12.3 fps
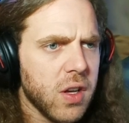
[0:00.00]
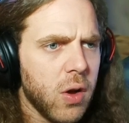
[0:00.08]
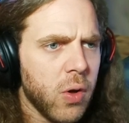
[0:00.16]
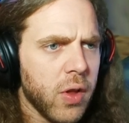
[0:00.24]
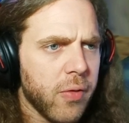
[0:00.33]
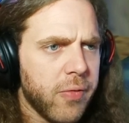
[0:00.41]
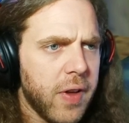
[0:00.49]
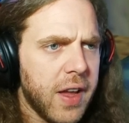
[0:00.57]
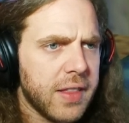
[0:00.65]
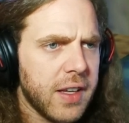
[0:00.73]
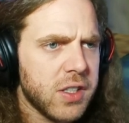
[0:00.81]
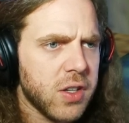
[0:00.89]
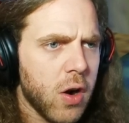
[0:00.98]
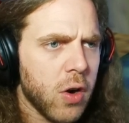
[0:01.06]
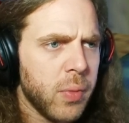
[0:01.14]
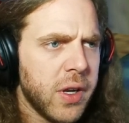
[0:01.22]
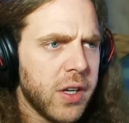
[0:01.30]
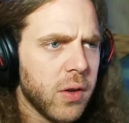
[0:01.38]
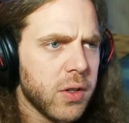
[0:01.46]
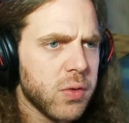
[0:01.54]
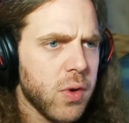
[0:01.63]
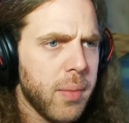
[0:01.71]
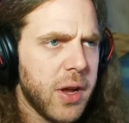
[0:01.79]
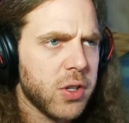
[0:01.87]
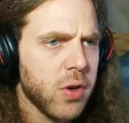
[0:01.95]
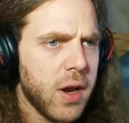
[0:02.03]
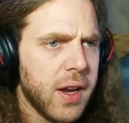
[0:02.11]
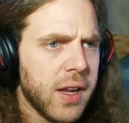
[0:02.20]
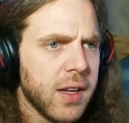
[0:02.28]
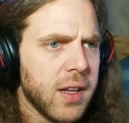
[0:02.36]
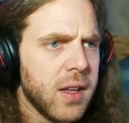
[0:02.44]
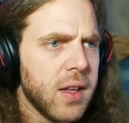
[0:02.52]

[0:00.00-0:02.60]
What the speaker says: Oh, they're fake. They startled me. Don't disrupt my training.